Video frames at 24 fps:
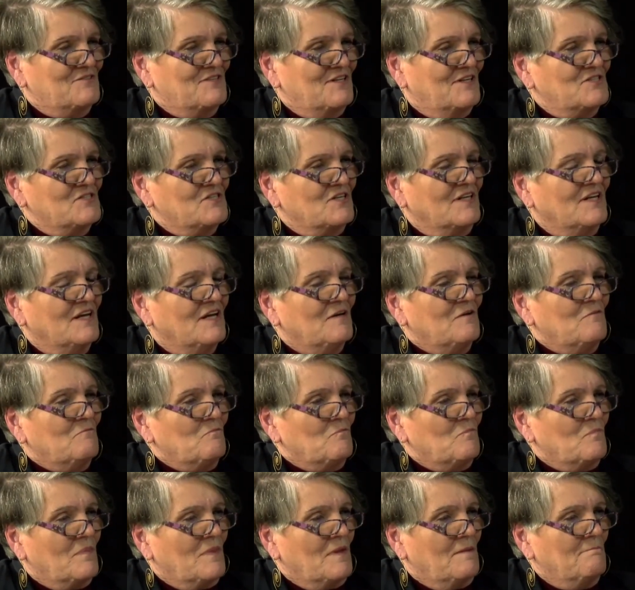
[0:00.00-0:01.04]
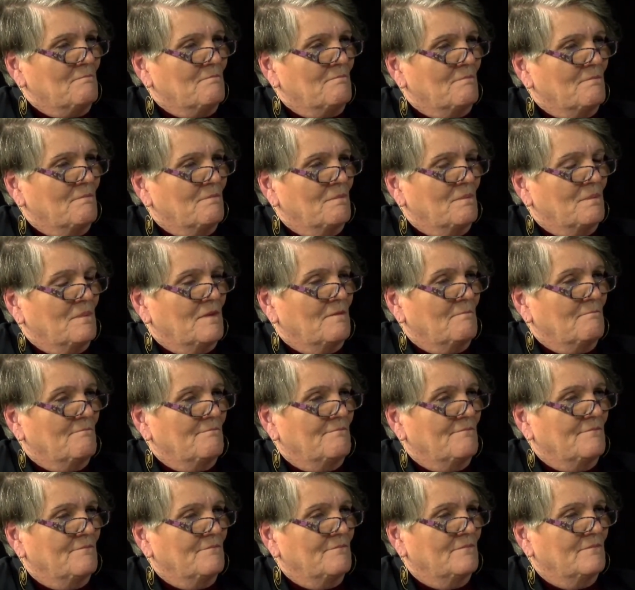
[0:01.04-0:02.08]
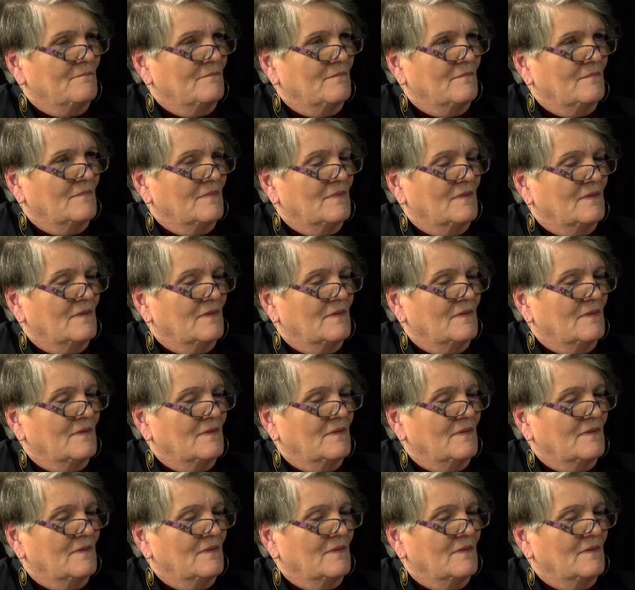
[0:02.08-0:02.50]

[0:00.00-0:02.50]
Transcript: Anyway, but and so